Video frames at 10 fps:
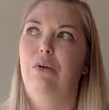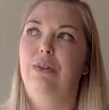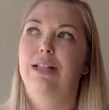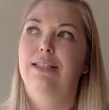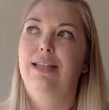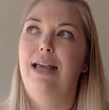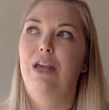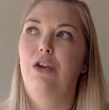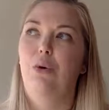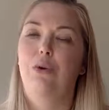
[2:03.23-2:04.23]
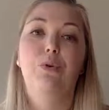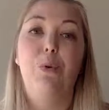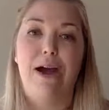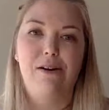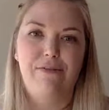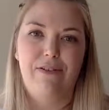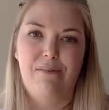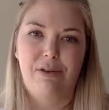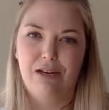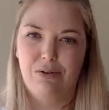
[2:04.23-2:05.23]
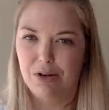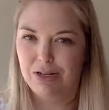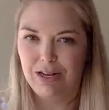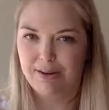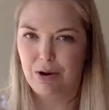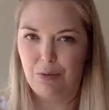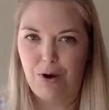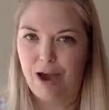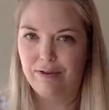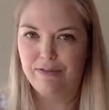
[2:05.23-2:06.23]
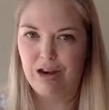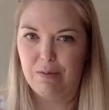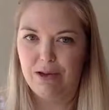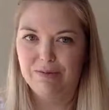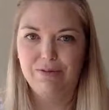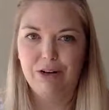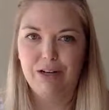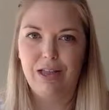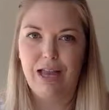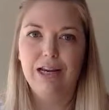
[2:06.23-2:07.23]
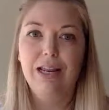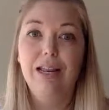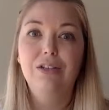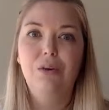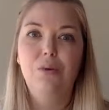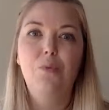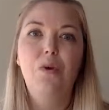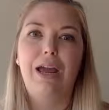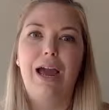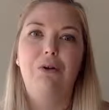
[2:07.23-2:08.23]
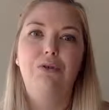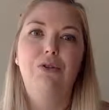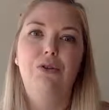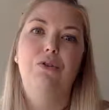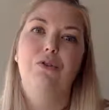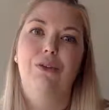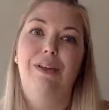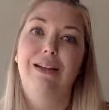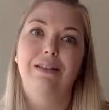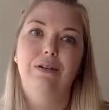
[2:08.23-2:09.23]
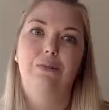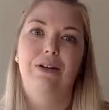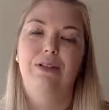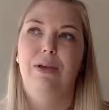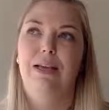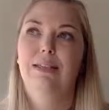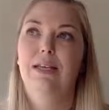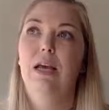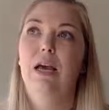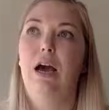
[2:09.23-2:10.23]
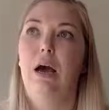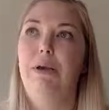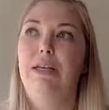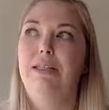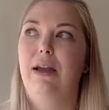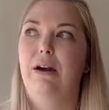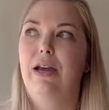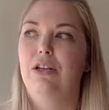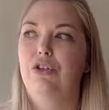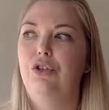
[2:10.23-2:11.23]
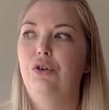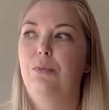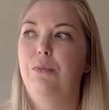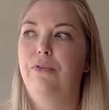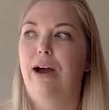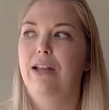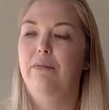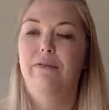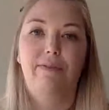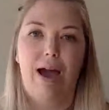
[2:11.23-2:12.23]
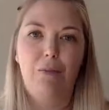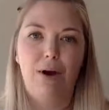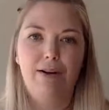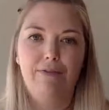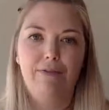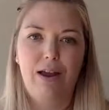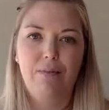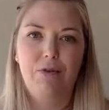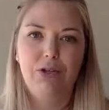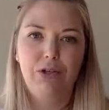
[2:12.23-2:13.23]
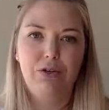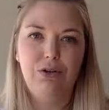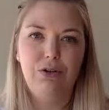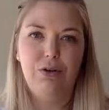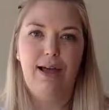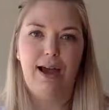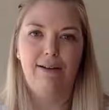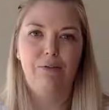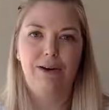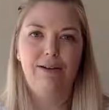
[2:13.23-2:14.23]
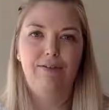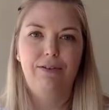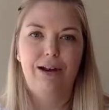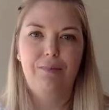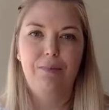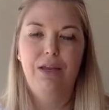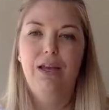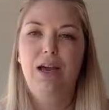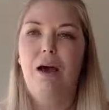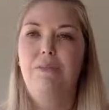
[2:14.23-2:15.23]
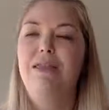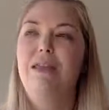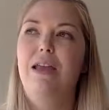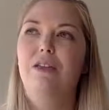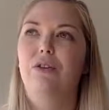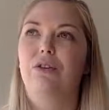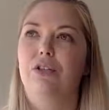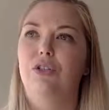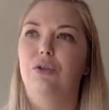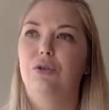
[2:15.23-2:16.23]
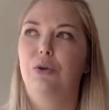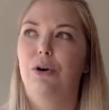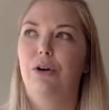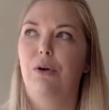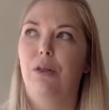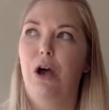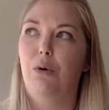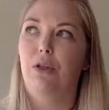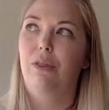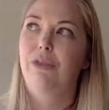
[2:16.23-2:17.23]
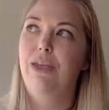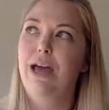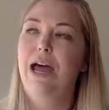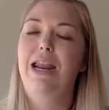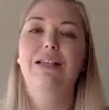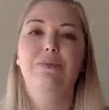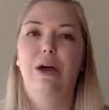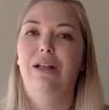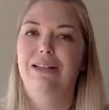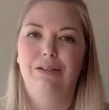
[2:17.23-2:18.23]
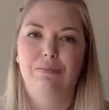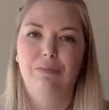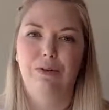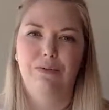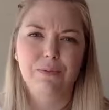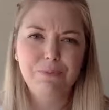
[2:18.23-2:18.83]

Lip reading: Let's say you go into wireframing and you want to talk about wireframing for a client. And so how do you do that in Squarespace? Do you provide them a flat wireframe, or do you do a live wireframe? And then so there's a tutorial along with that, as well as some sort of